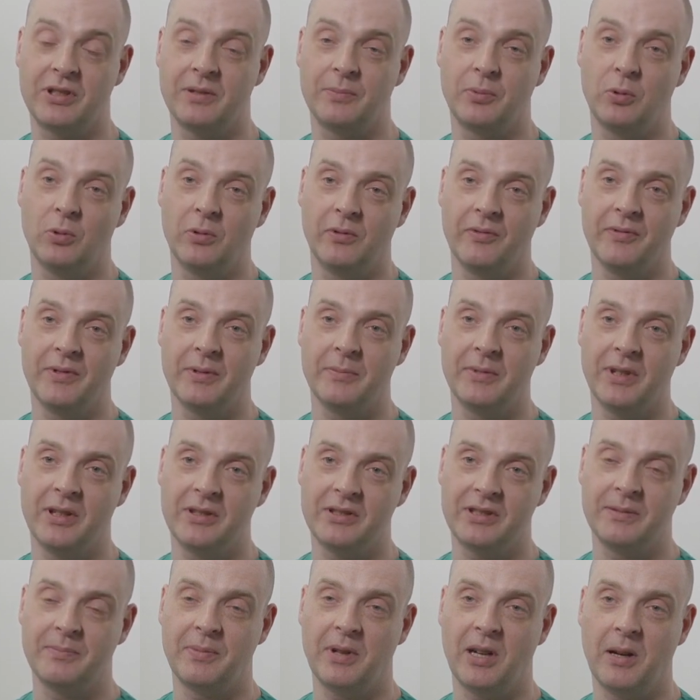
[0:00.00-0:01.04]
support from the
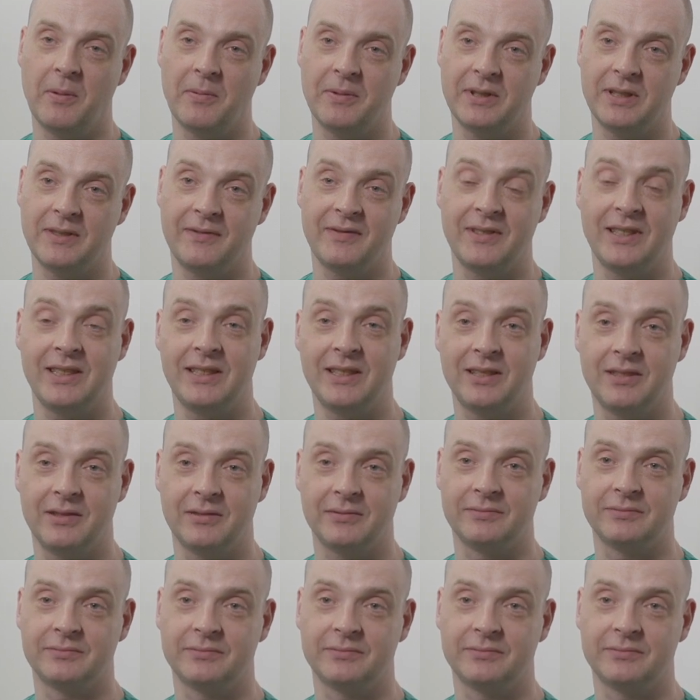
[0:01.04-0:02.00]
emergency department if needed.